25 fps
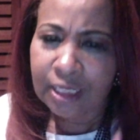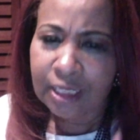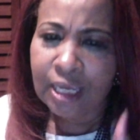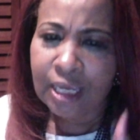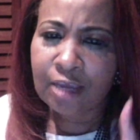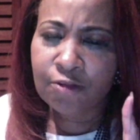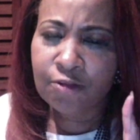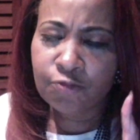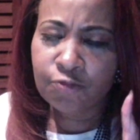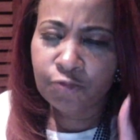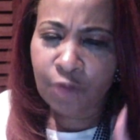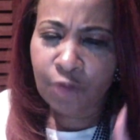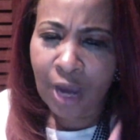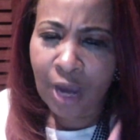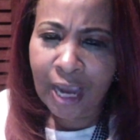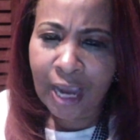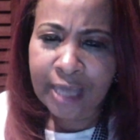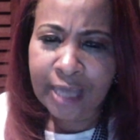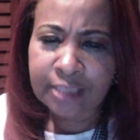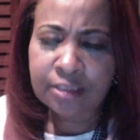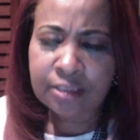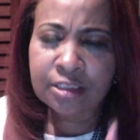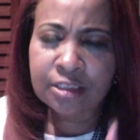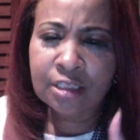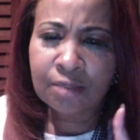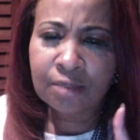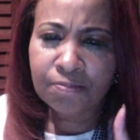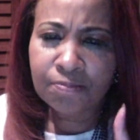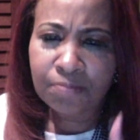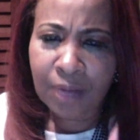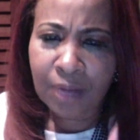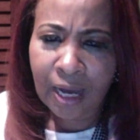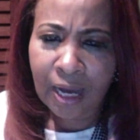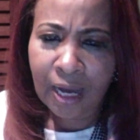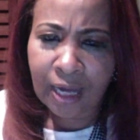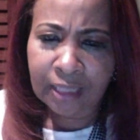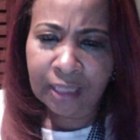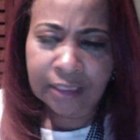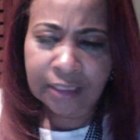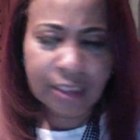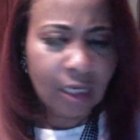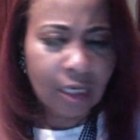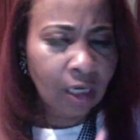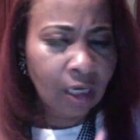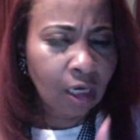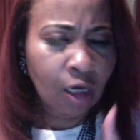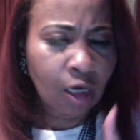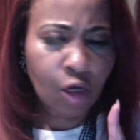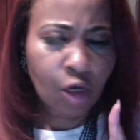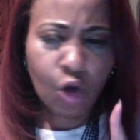Invite somebody,
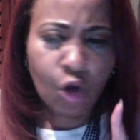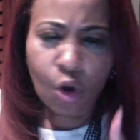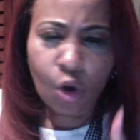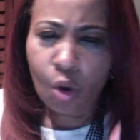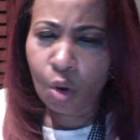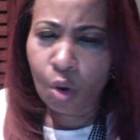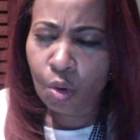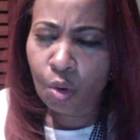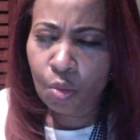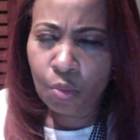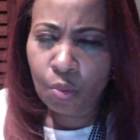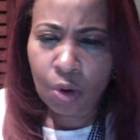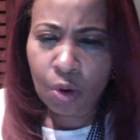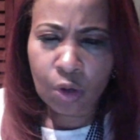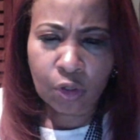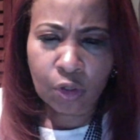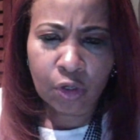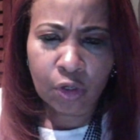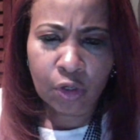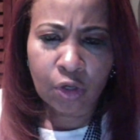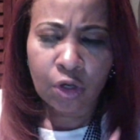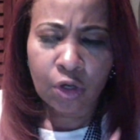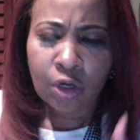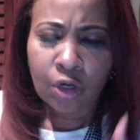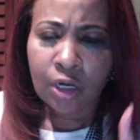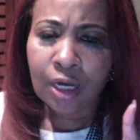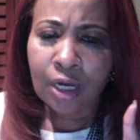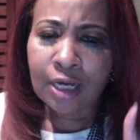a co-worker,